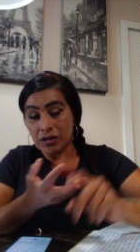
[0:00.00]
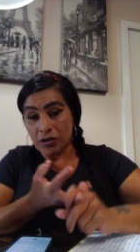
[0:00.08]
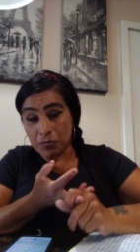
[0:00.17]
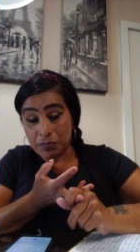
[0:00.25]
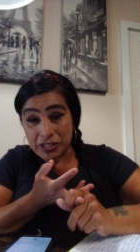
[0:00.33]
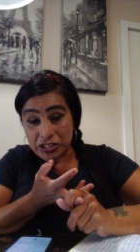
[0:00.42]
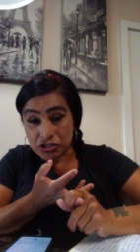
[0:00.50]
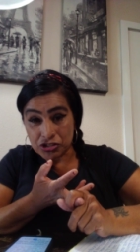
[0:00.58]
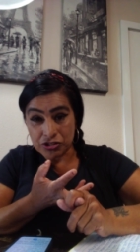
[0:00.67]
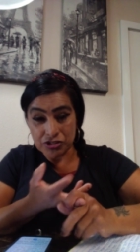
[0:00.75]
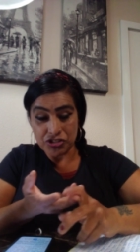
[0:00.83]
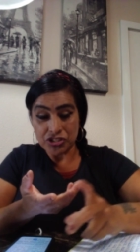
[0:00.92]
opening
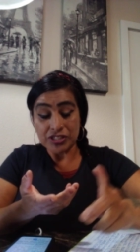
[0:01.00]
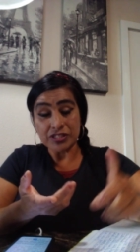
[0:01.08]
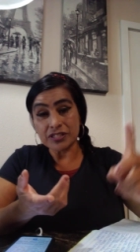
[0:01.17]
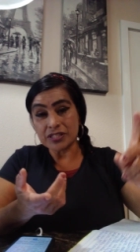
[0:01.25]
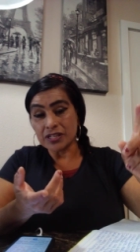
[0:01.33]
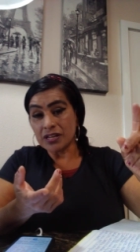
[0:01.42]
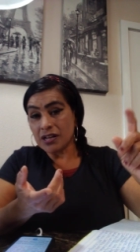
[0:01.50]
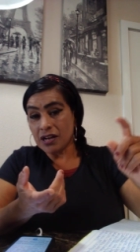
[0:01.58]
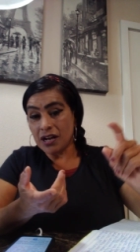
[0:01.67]
churches.